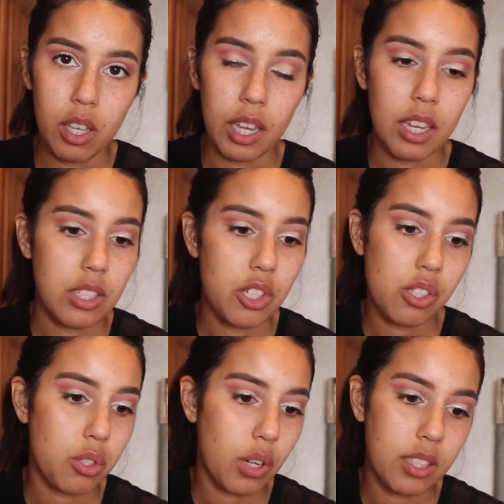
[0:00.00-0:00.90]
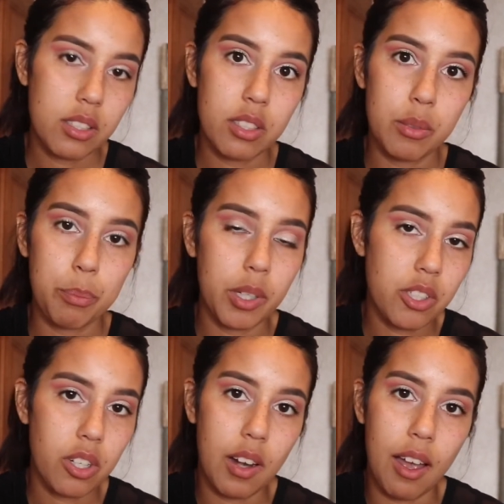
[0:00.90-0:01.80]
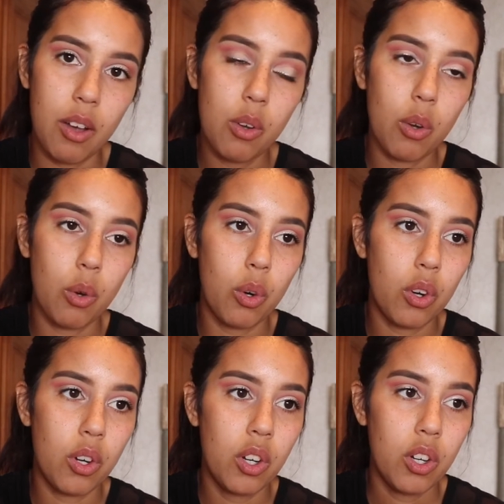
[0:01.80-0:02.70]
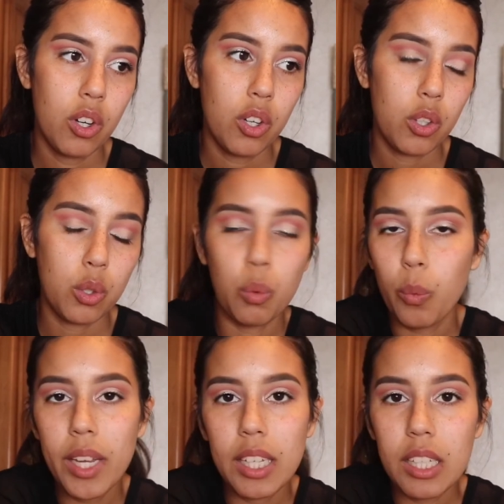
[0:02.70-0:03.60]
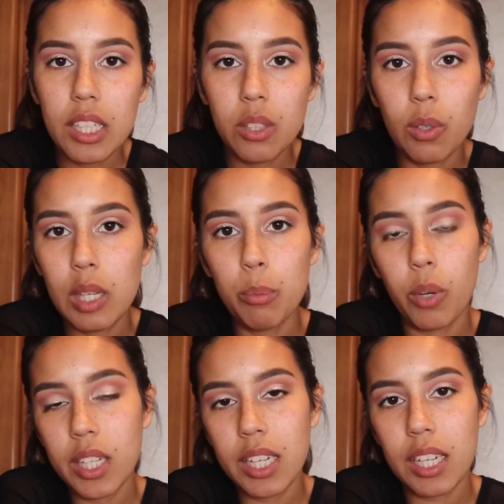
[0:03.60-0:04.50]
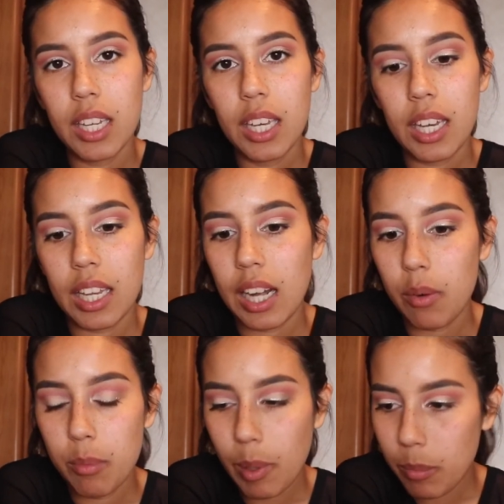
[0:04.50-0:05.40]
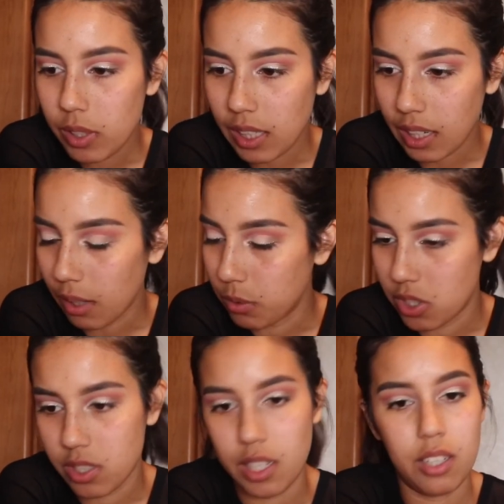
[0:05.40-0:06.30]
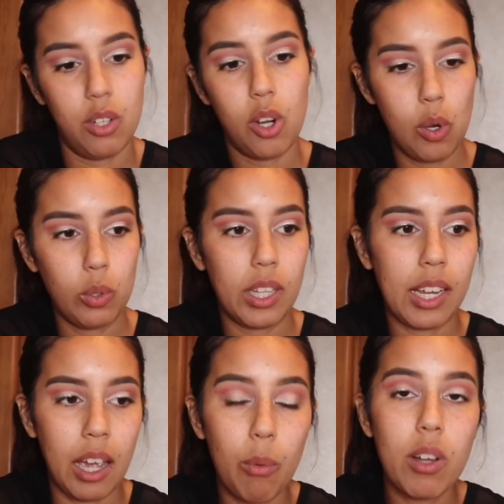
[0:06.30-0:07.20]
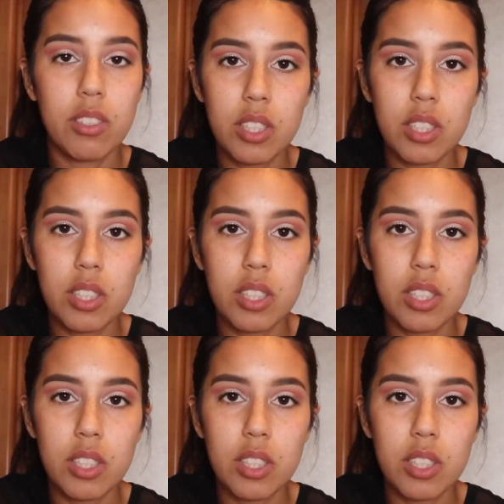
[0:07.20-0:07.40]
and just try to push her out, or you wait, you keep waiting. And I remember, like, I was just like, no, like, I want to